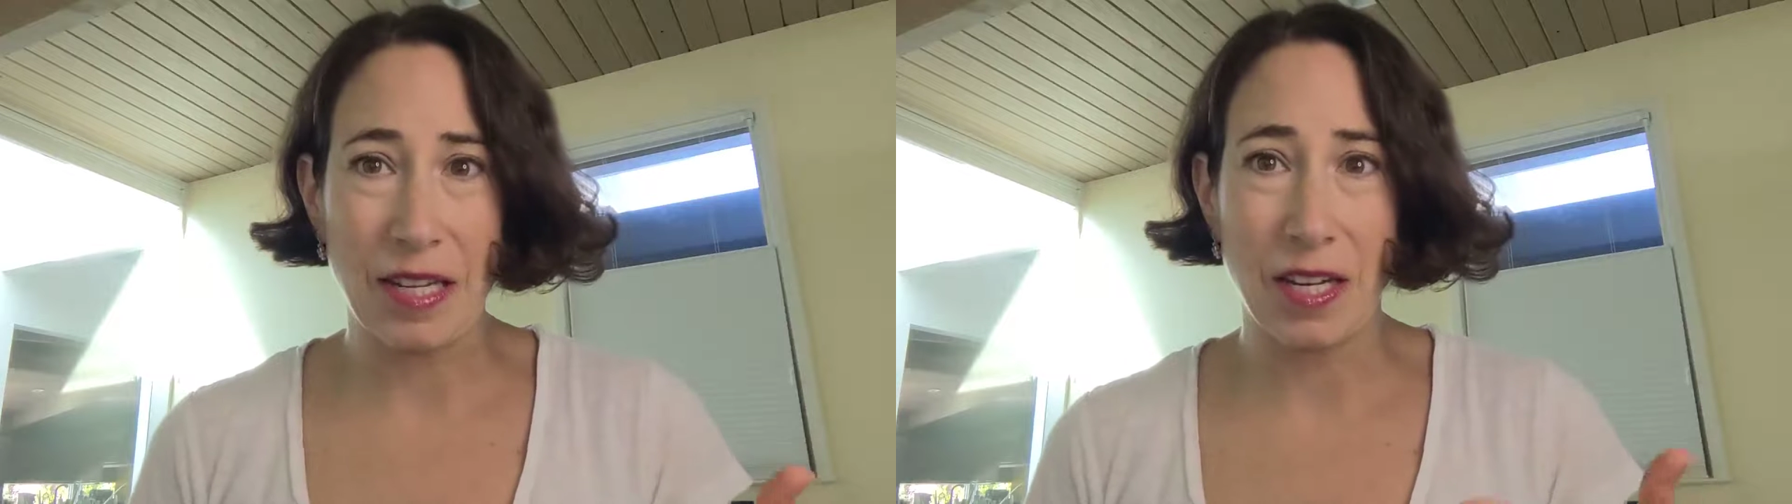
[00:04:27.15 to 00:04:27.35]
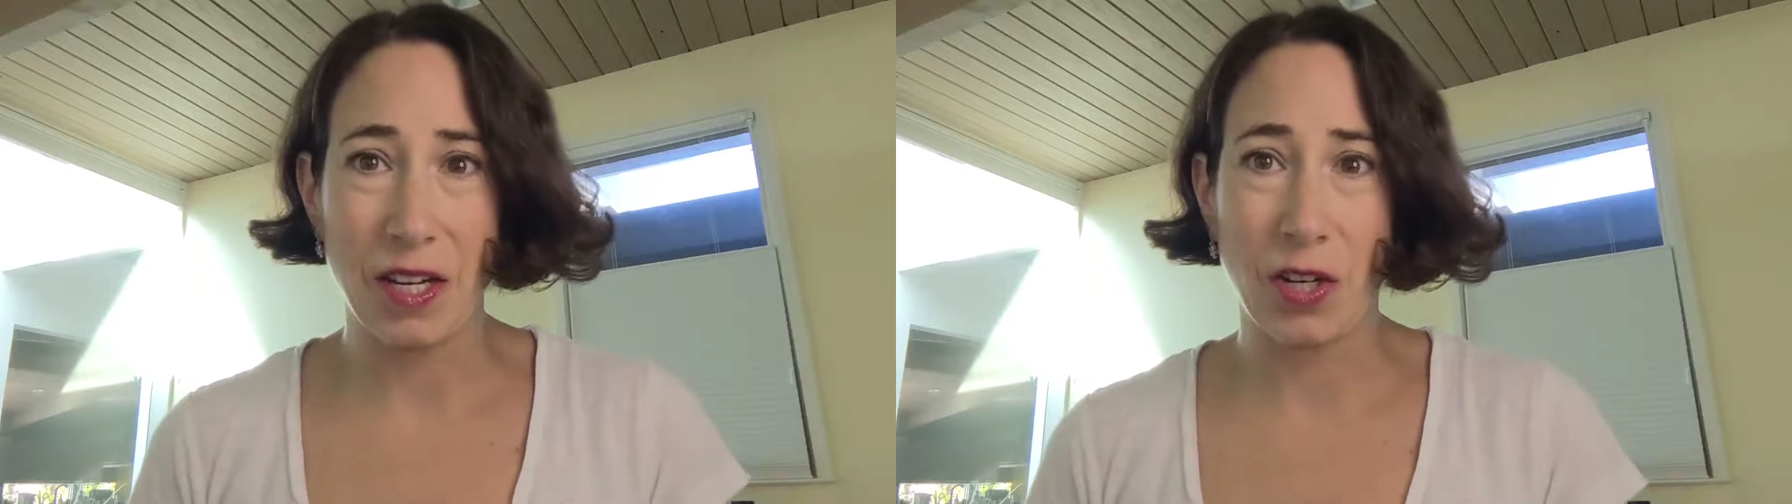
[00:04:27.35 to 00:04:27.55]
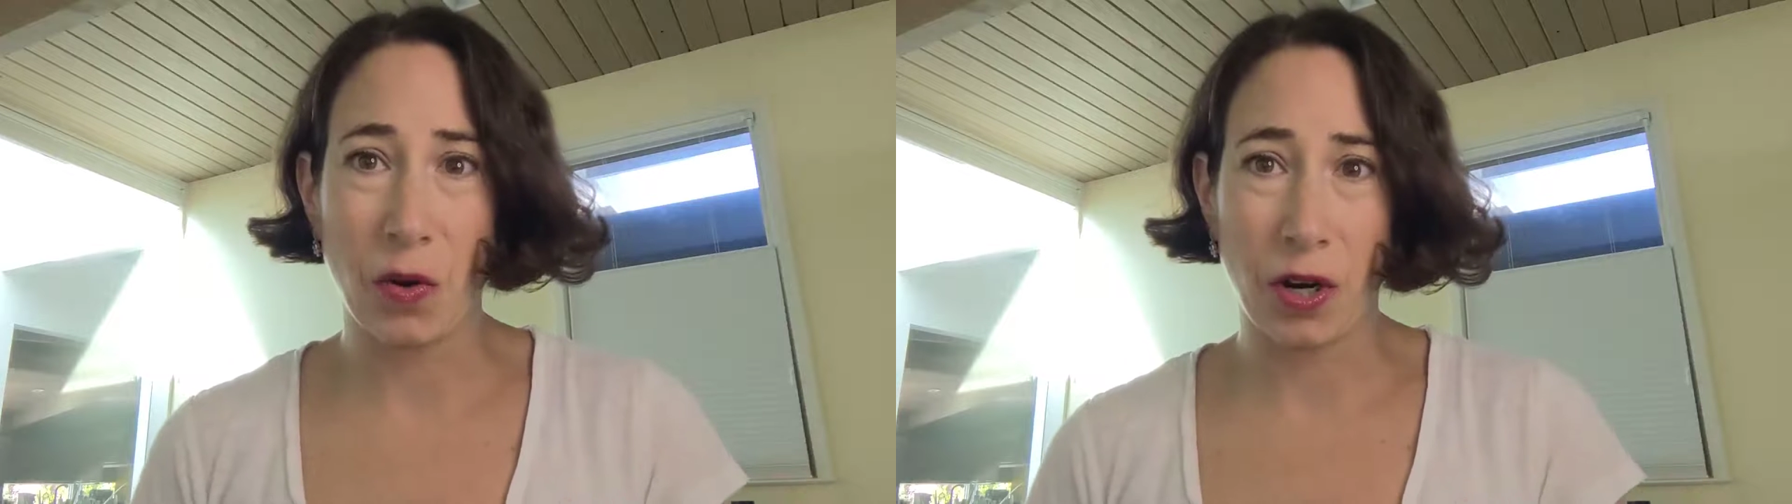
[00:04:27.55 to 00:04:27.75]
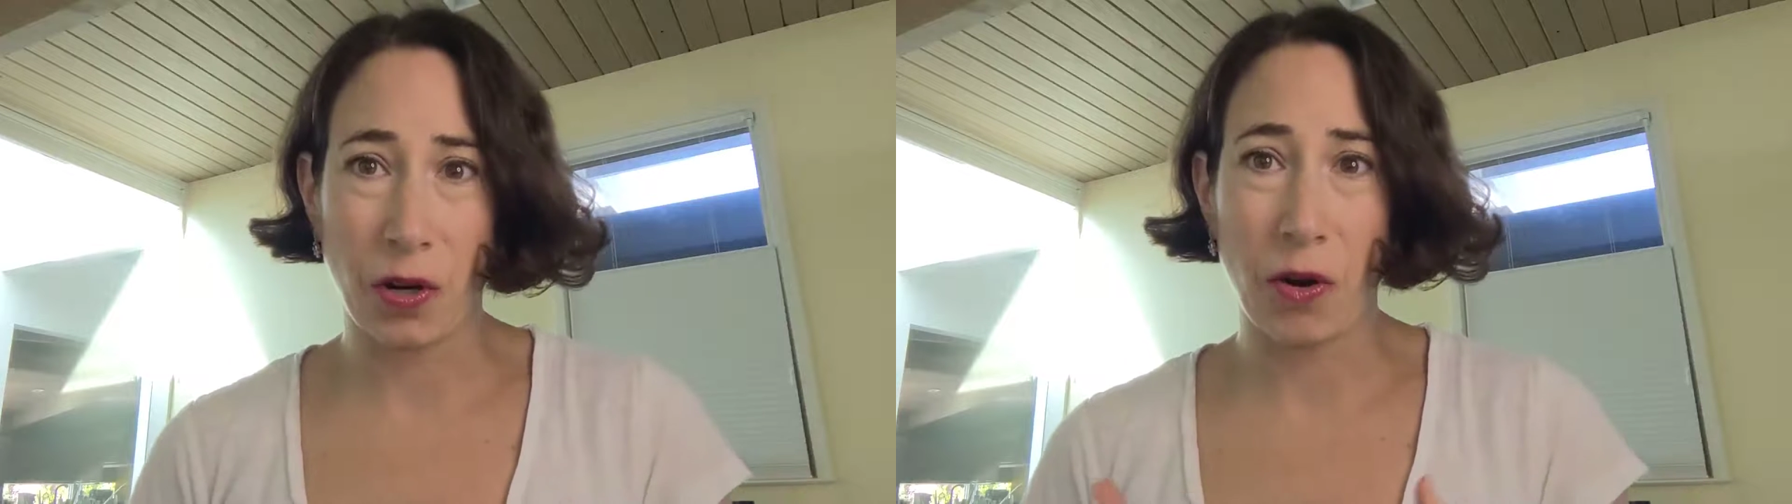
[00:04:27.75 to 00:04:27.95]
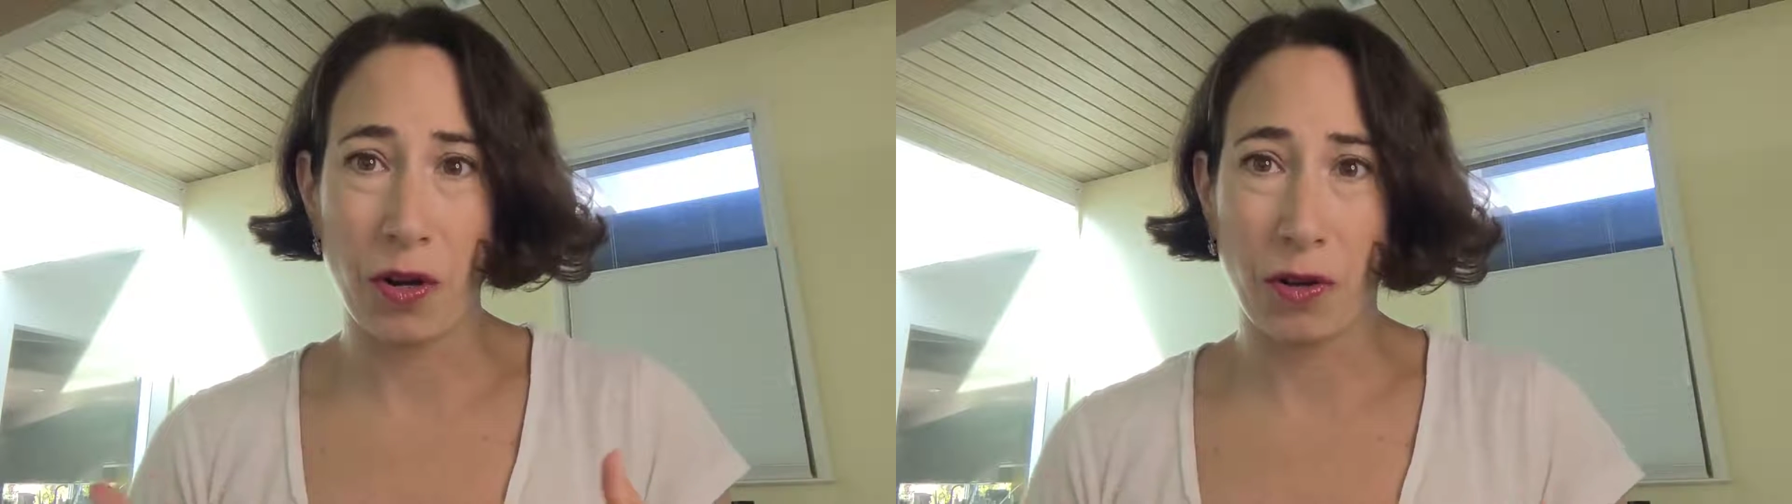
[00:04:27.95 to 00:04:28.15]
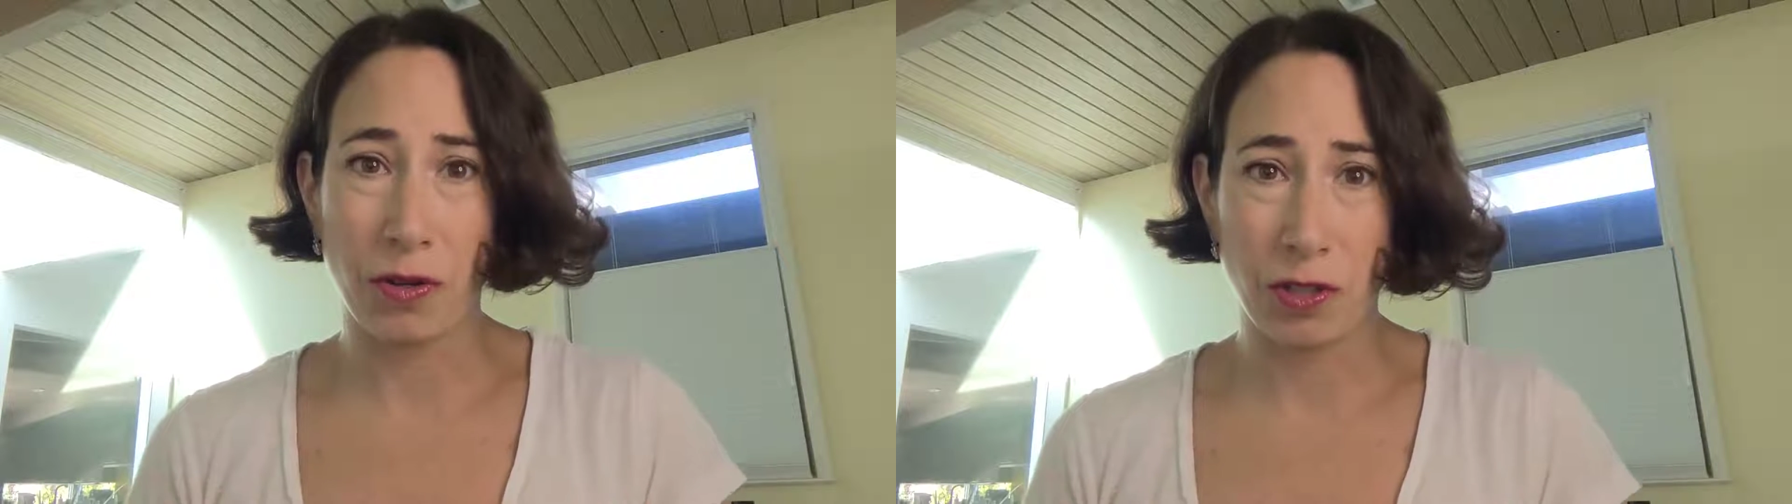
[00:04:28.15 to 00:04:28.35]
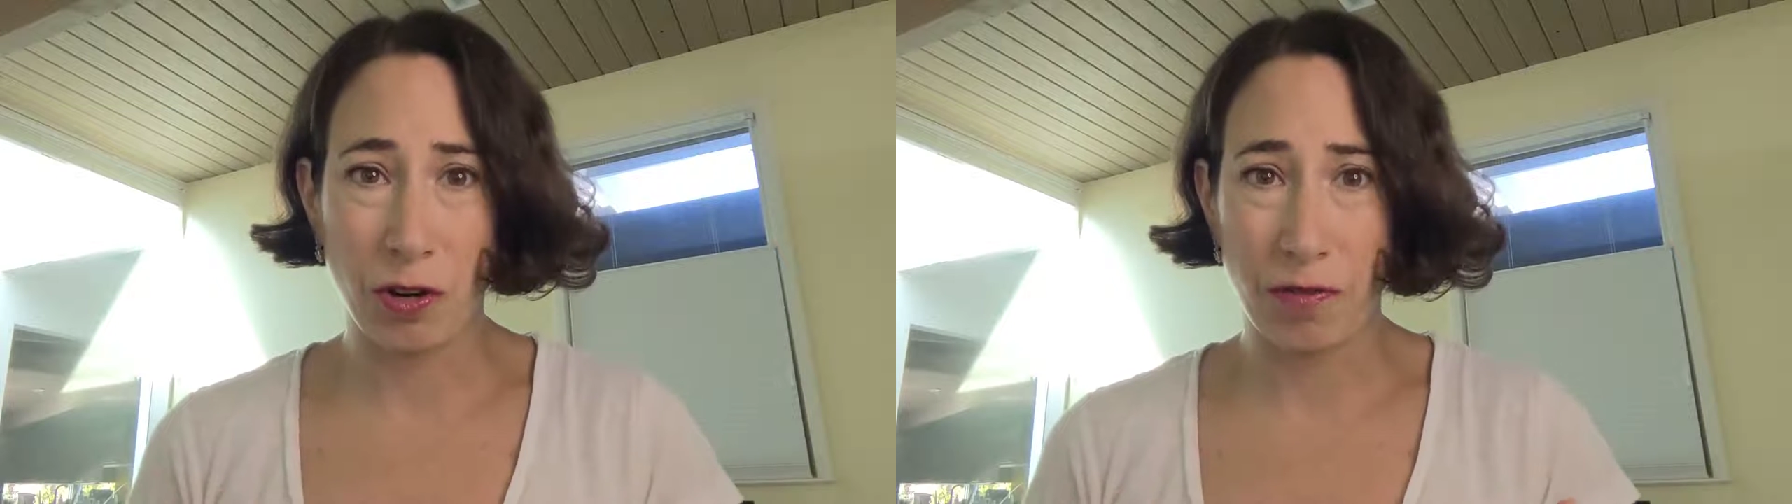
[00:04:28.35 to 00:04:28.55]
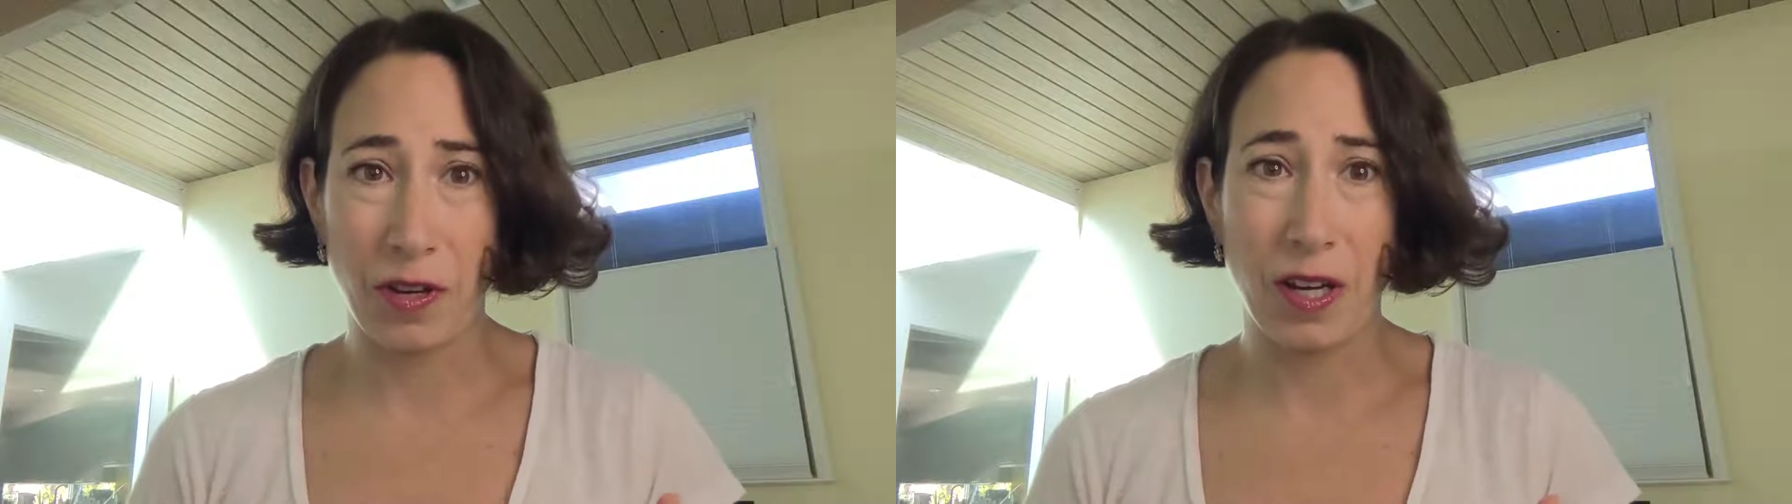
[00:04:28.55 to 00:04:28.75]
in your
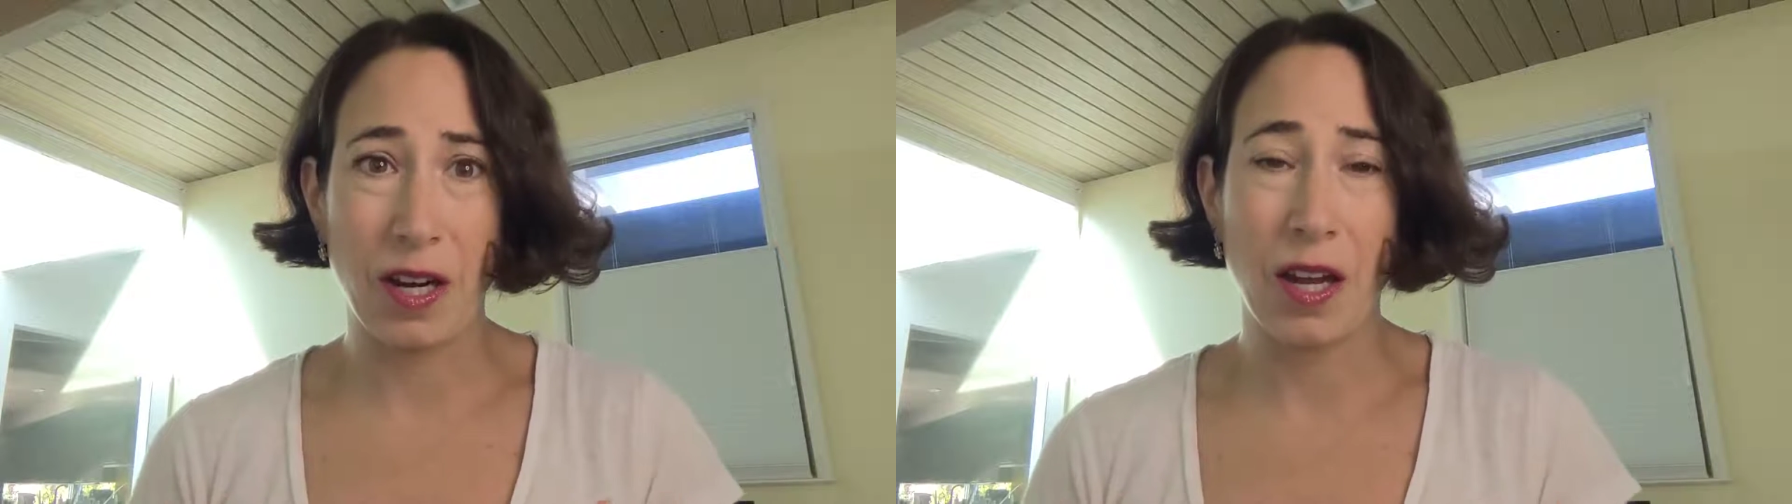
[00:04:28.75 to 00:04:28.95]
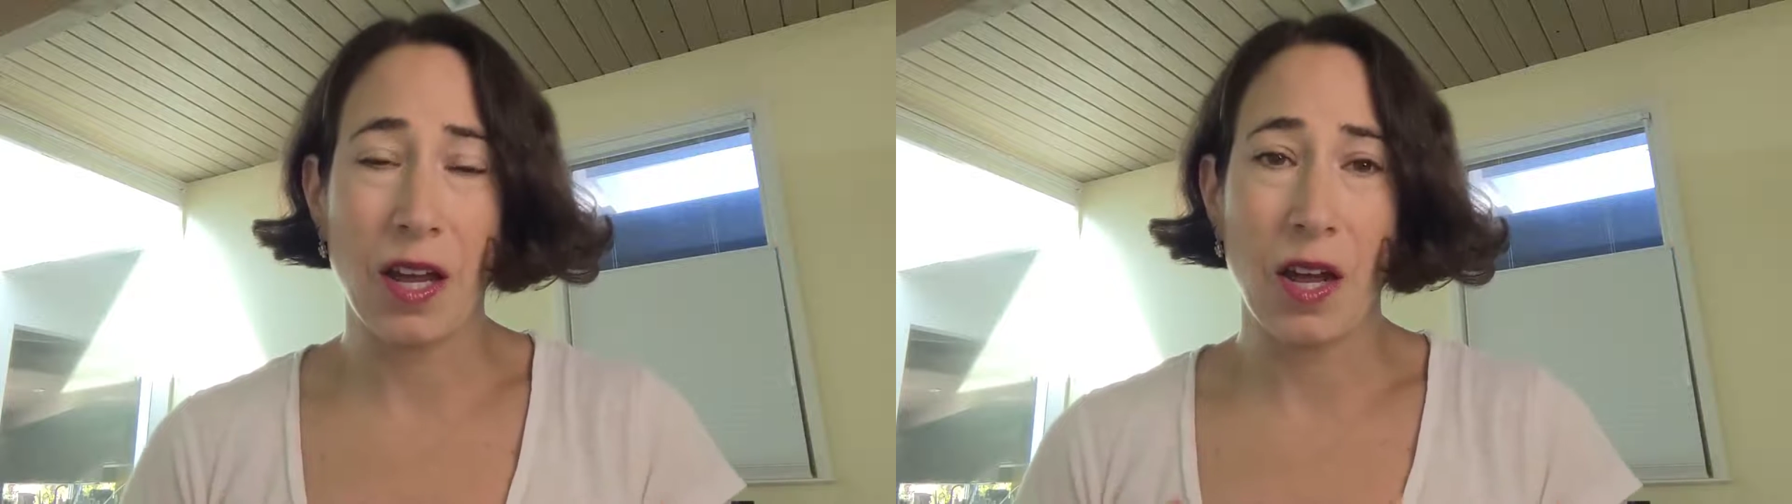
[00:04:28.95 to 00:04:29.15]
corticotrophin